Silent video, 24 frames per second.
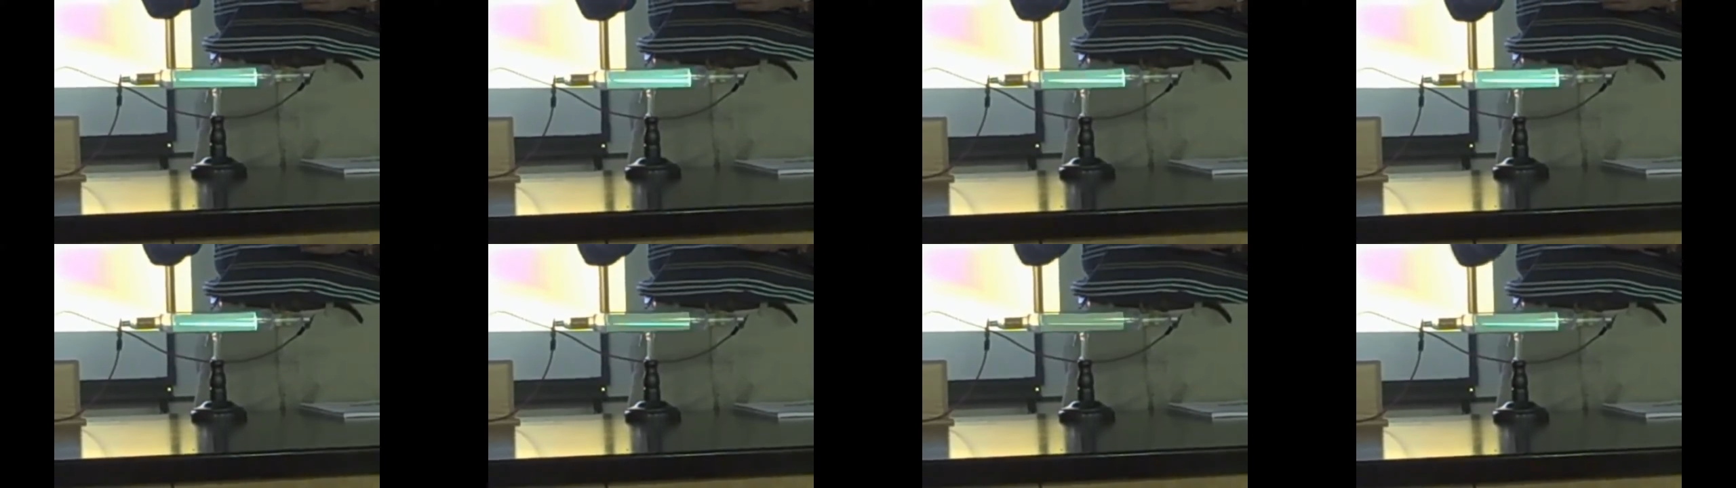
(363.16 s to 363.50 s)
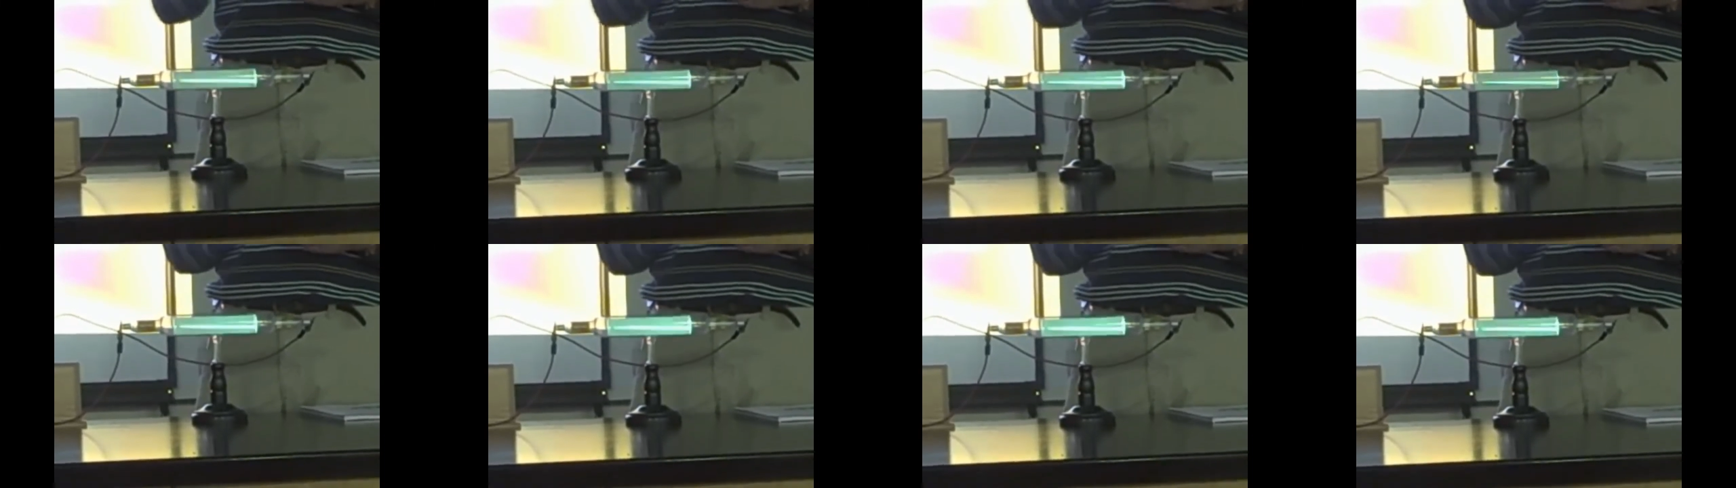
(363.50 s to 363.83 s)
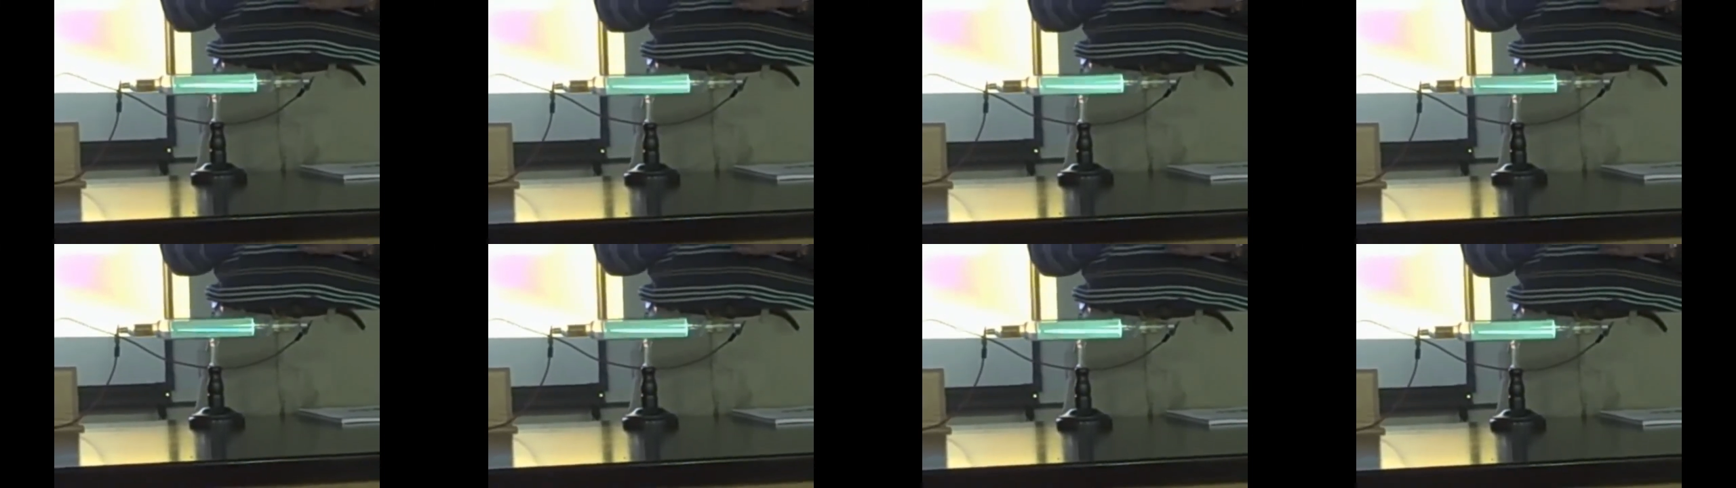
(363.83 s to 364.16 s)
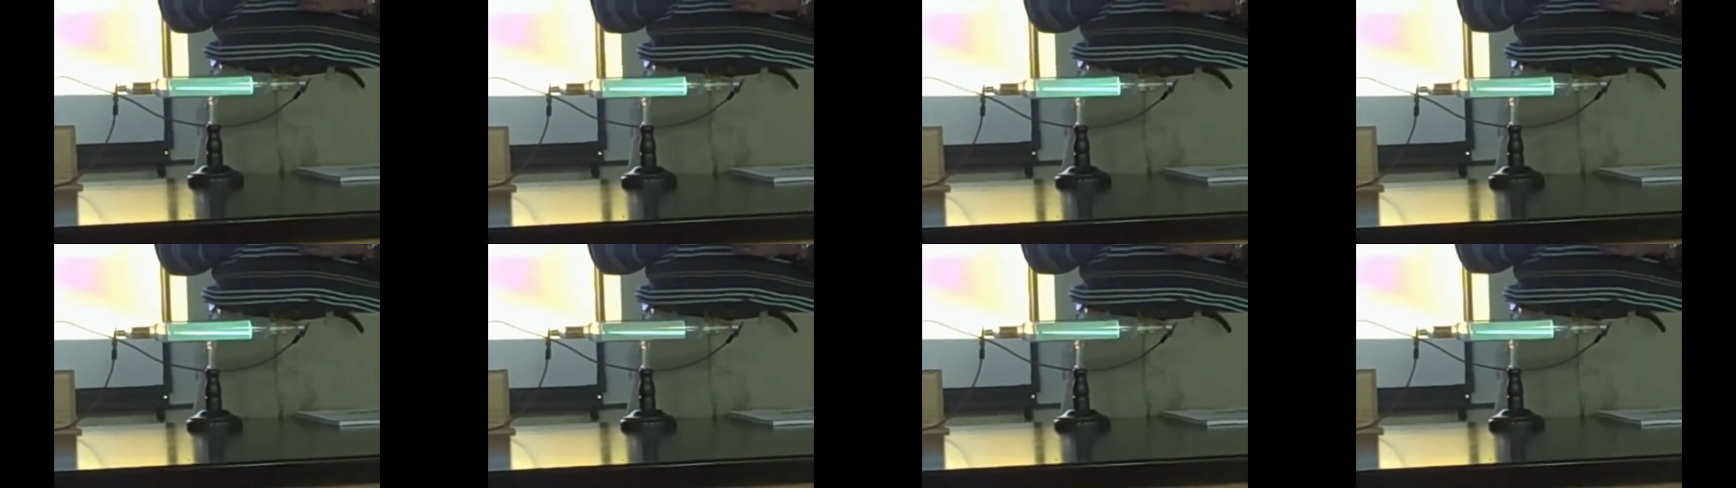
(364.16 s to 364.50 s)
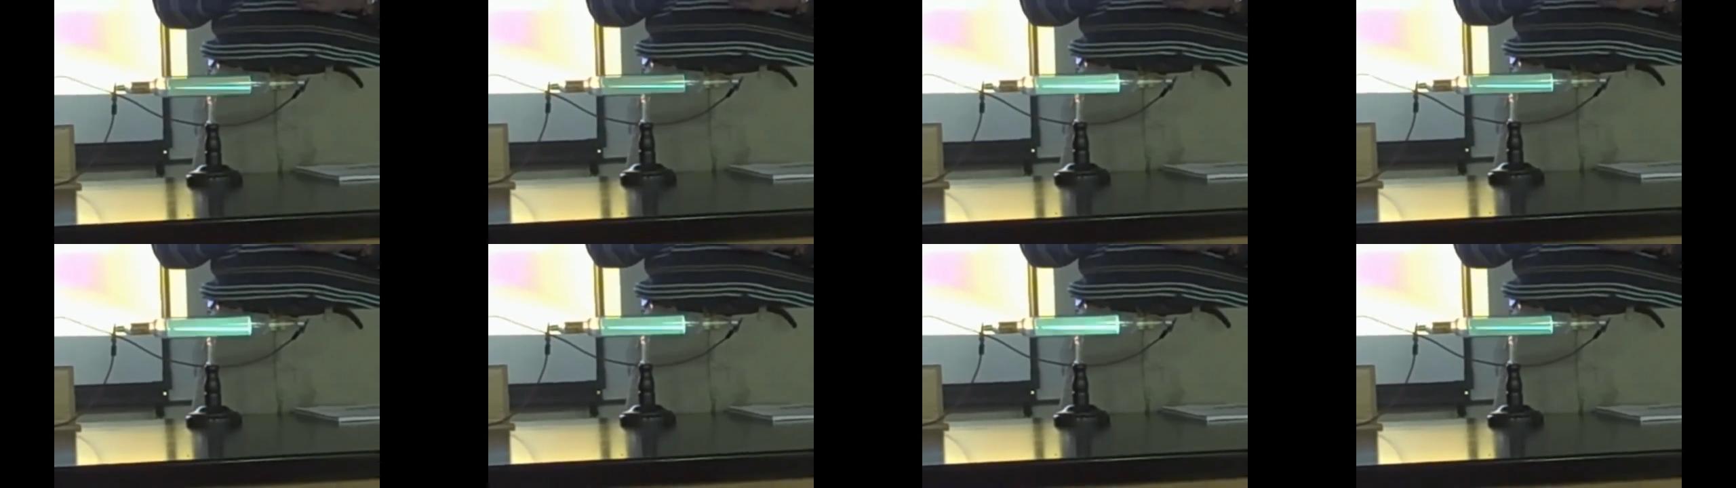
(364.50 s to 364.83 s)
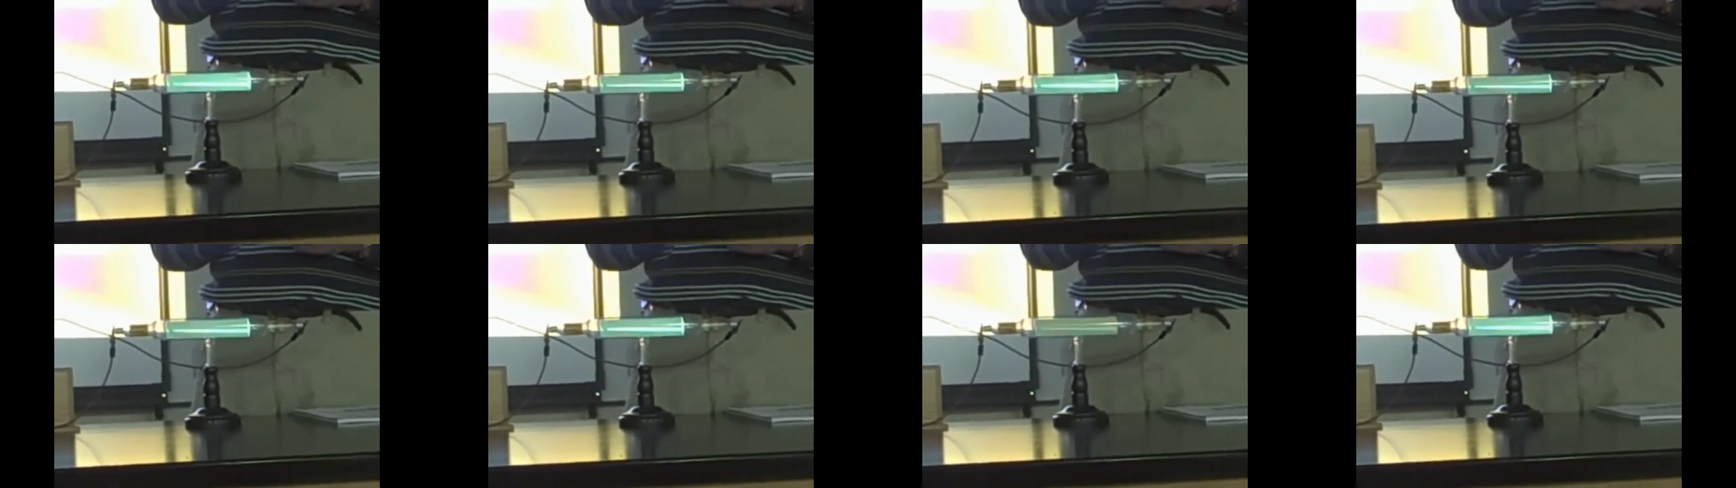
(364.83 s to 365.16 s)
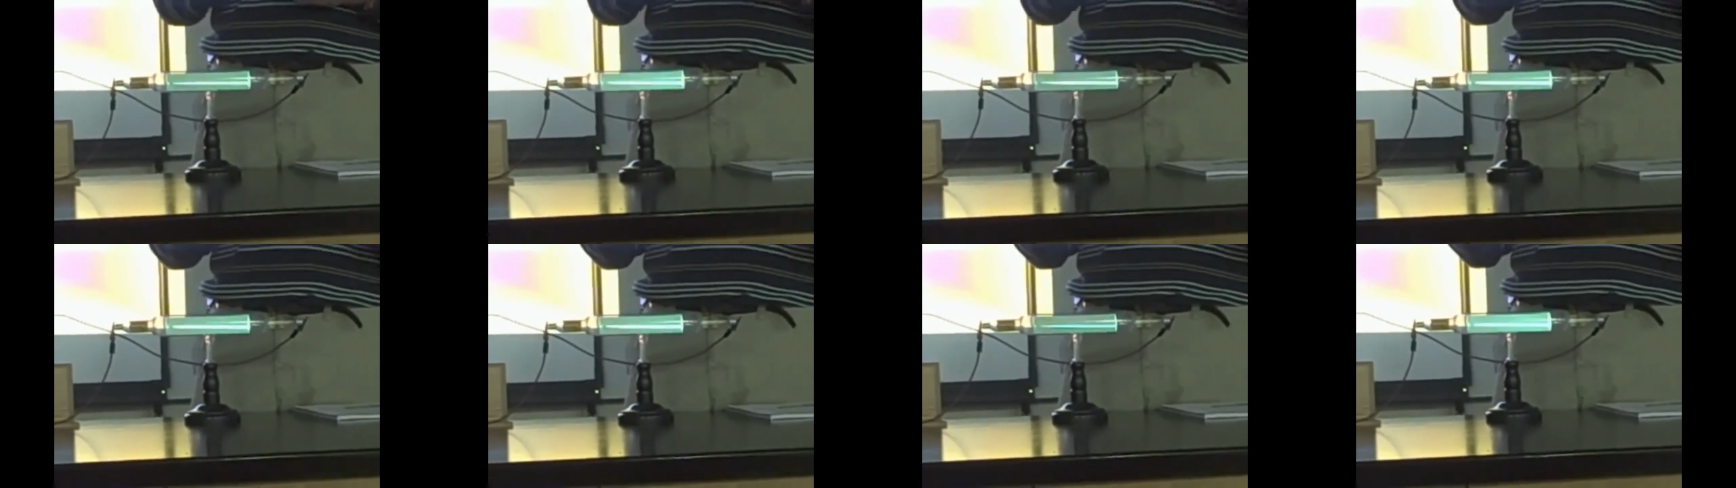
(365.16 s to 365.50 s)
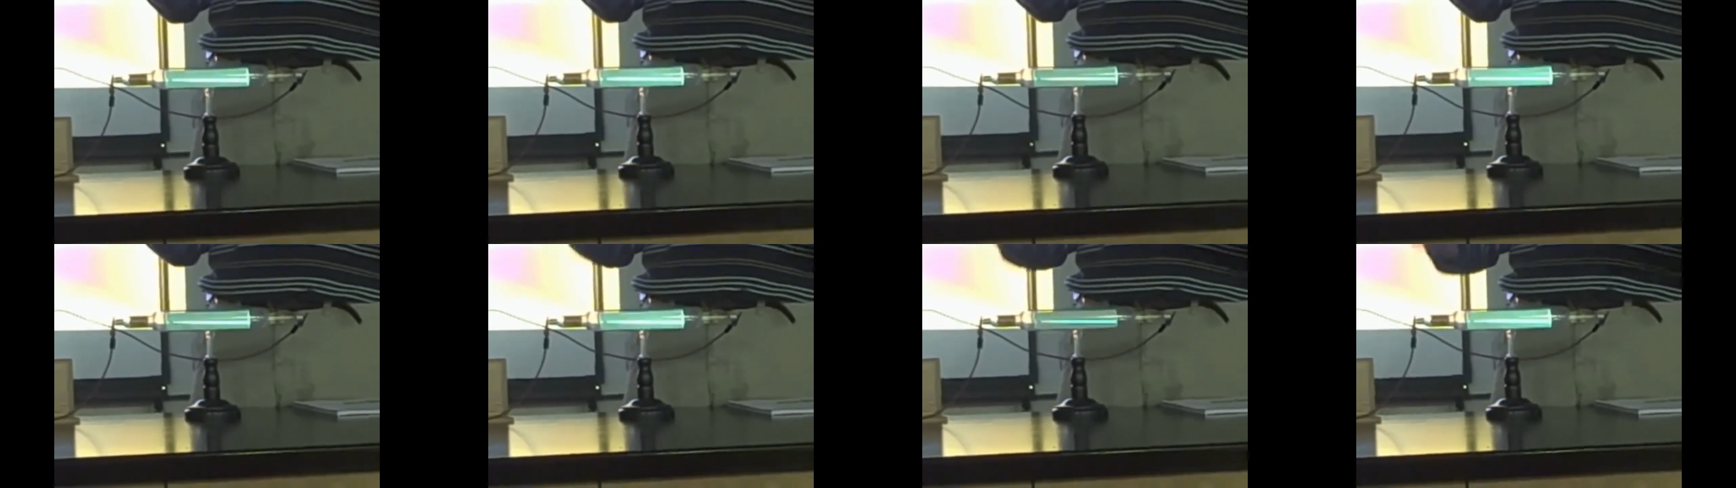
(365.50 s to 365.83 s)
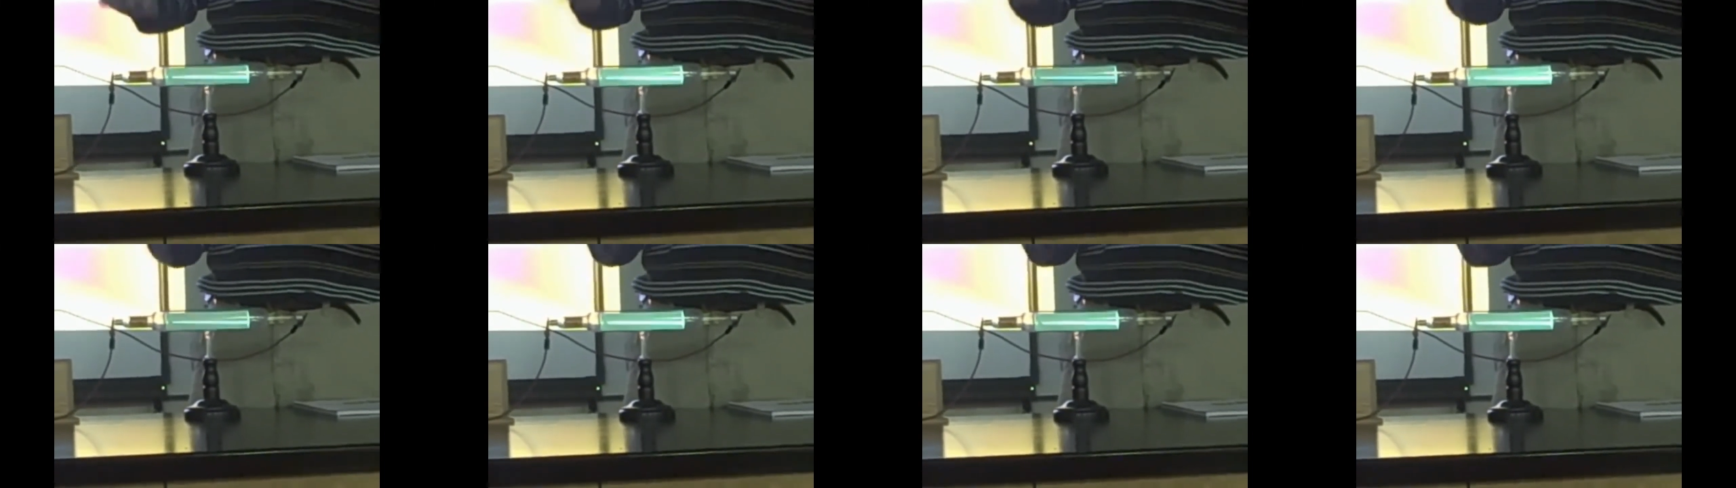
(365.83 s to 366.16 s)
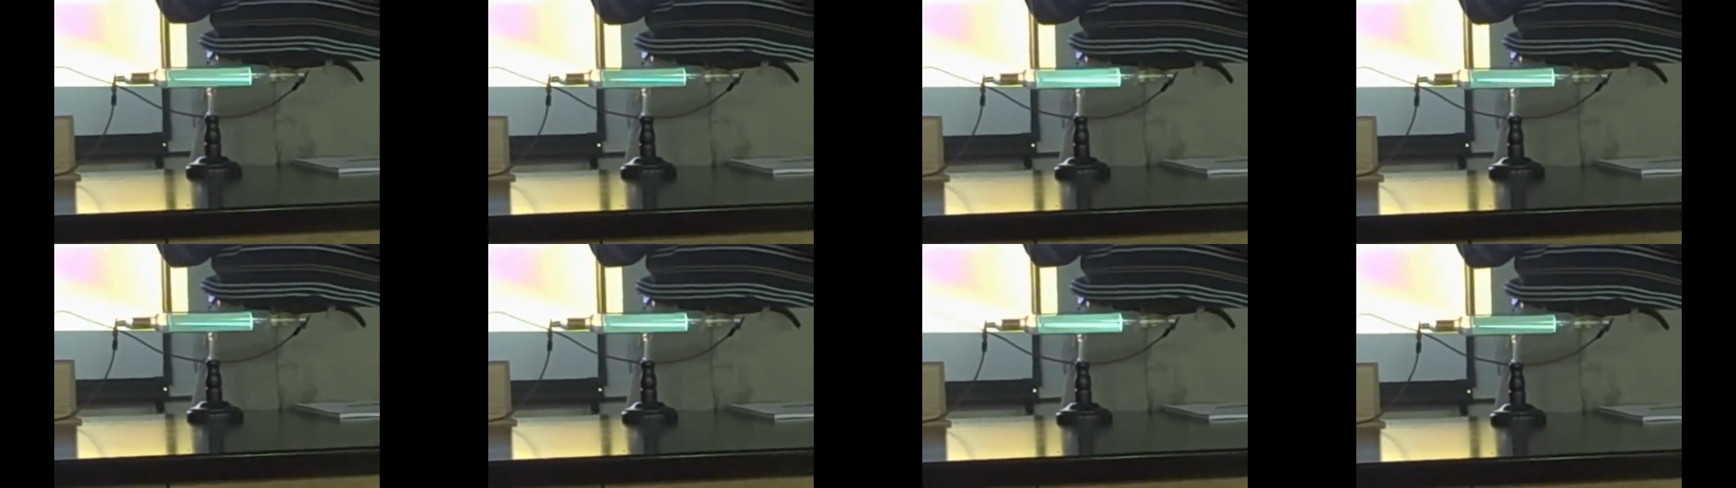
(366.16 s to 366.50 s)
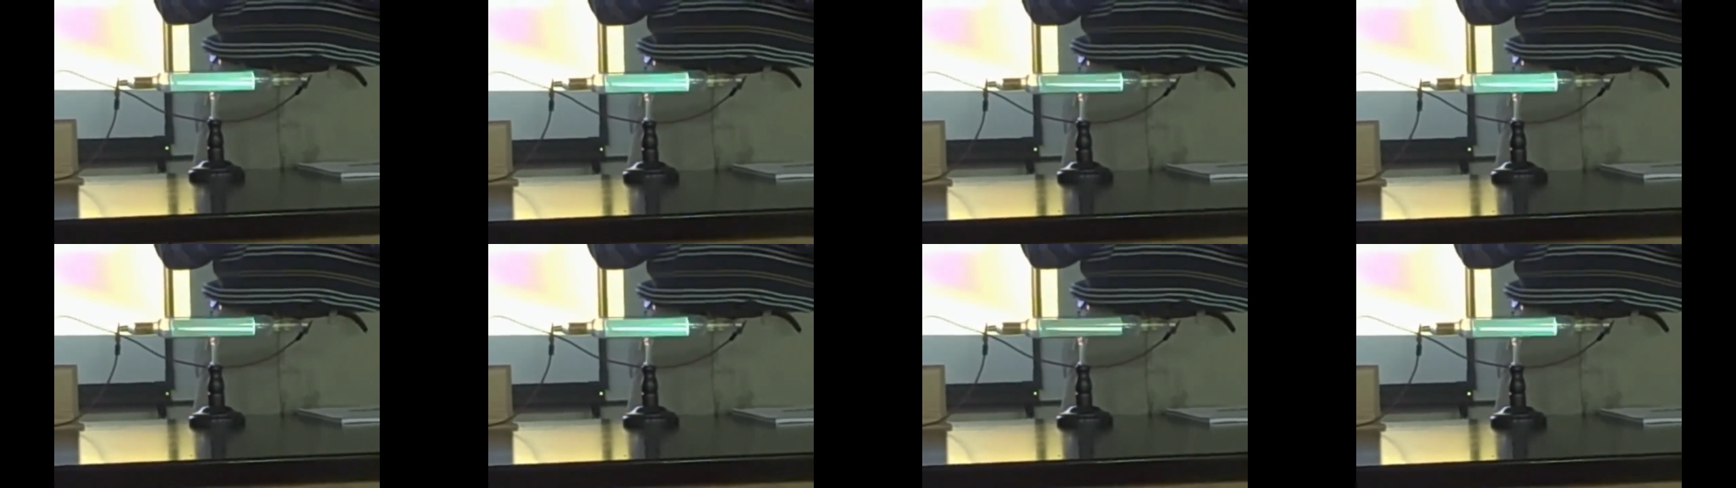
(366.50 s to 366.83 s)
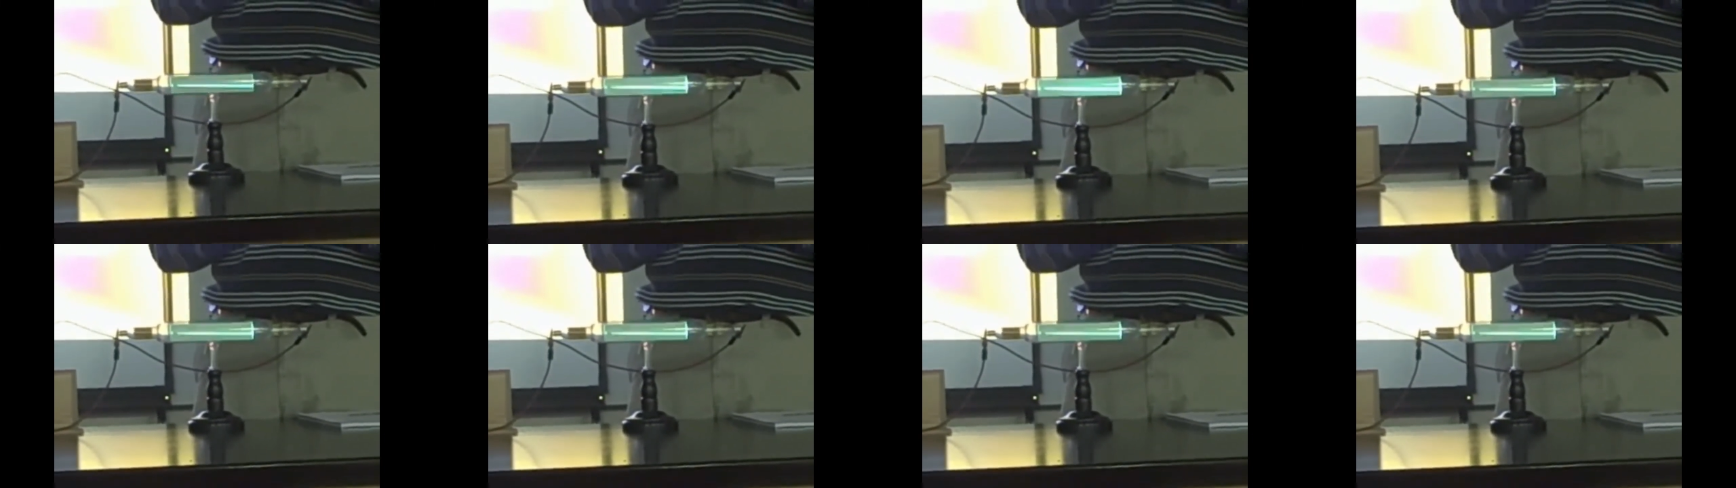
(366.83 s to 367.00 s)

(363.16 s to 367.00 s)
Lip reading: [unreadable: no face in view]